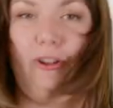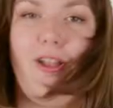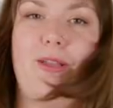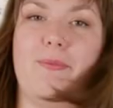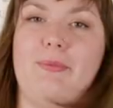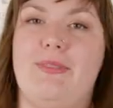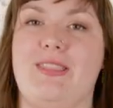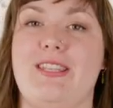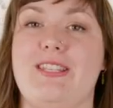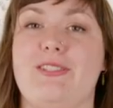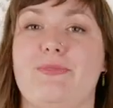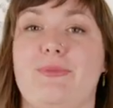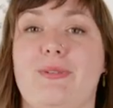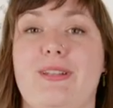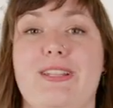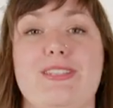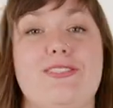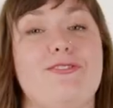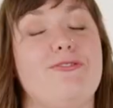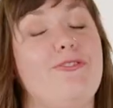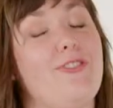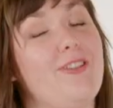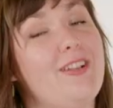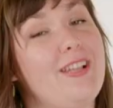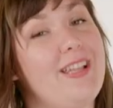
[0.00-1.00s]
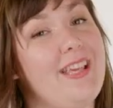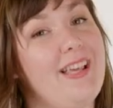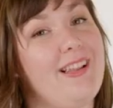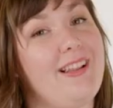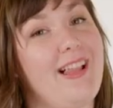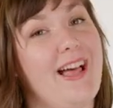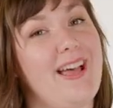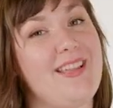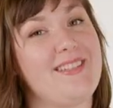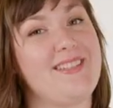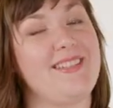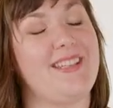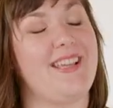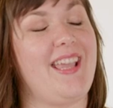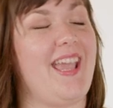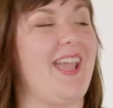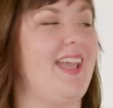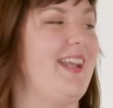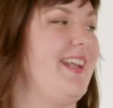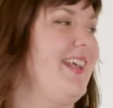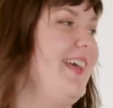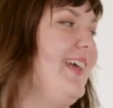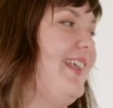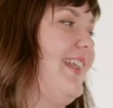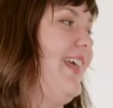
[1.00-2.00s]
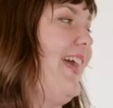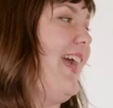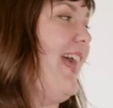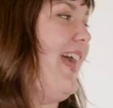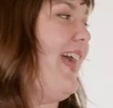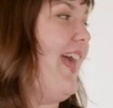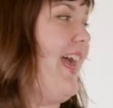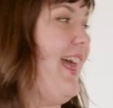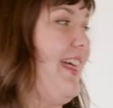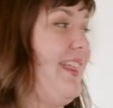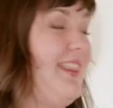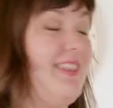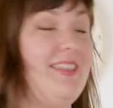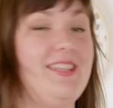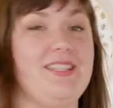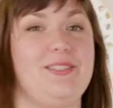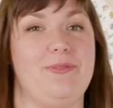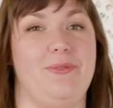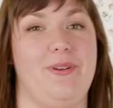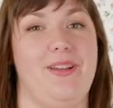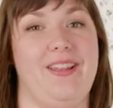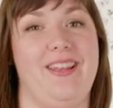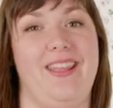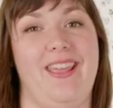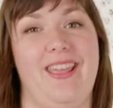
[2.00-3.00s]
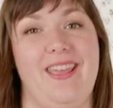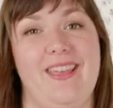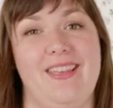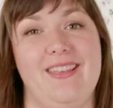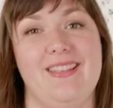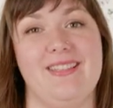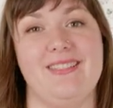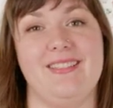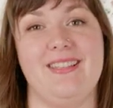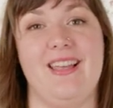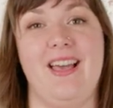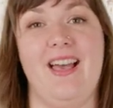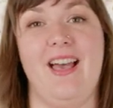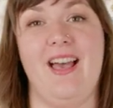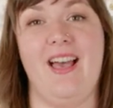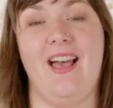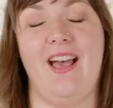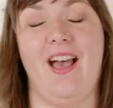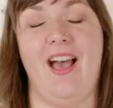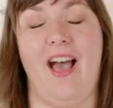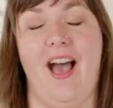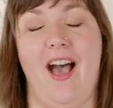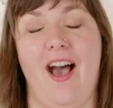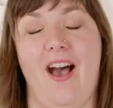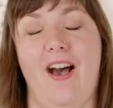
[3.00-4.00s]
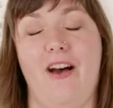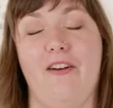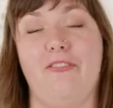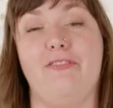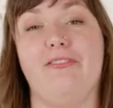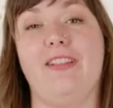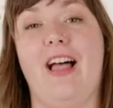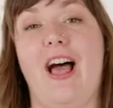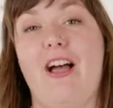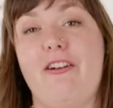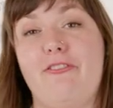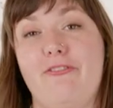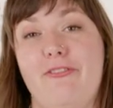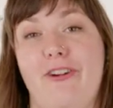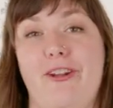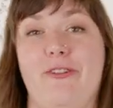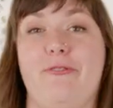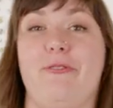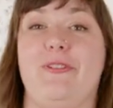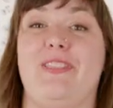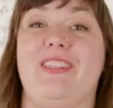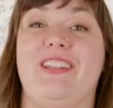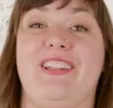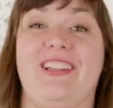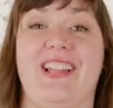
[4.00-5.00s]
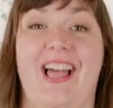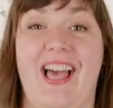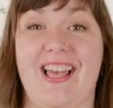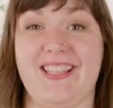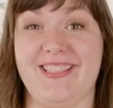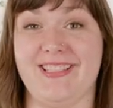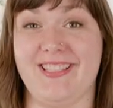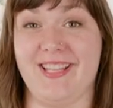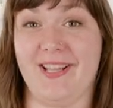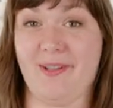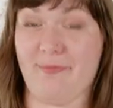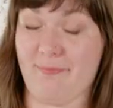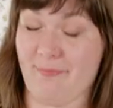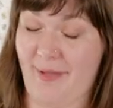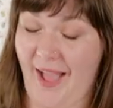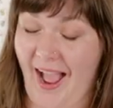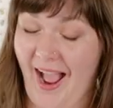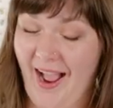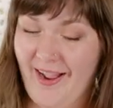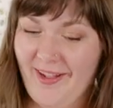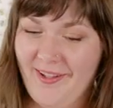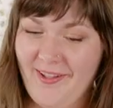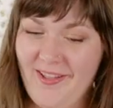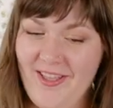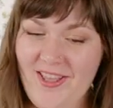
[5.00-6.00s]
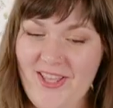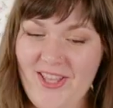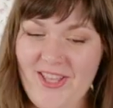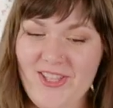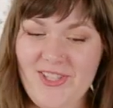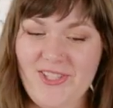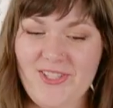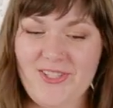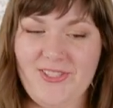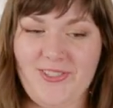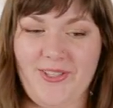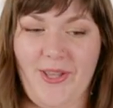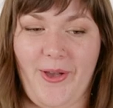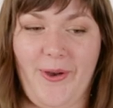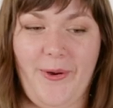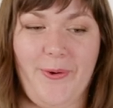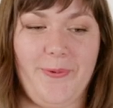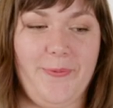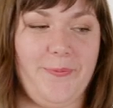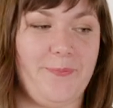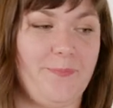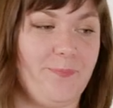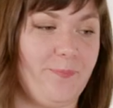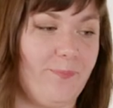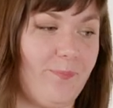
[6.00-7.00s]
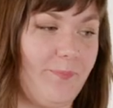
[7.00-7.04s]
it, but this one is fully elasticated, and this one is uh, a flat front with an elastic back. So,